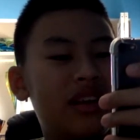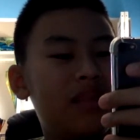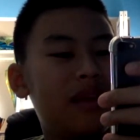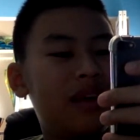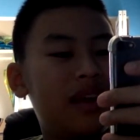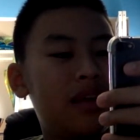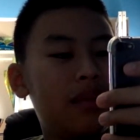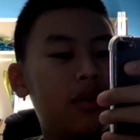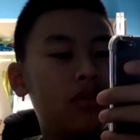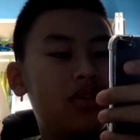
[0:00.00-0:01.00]
by
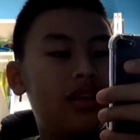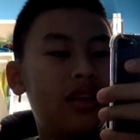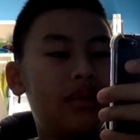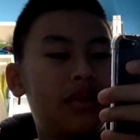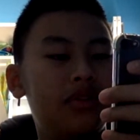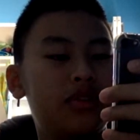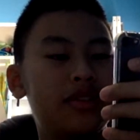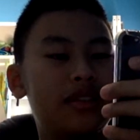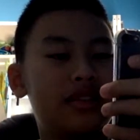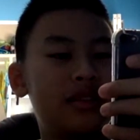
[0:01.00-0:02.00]
email to the email
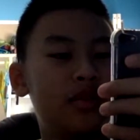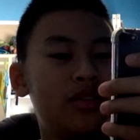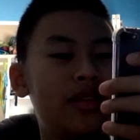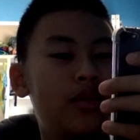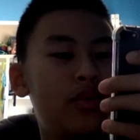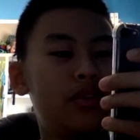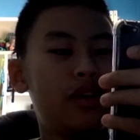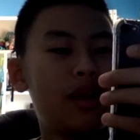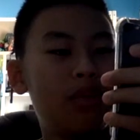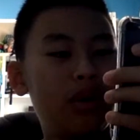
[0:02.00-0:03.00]
address associated with your
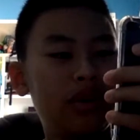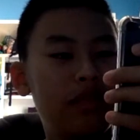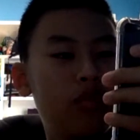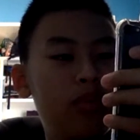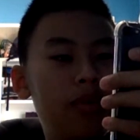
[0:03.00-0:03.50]
Apple ID for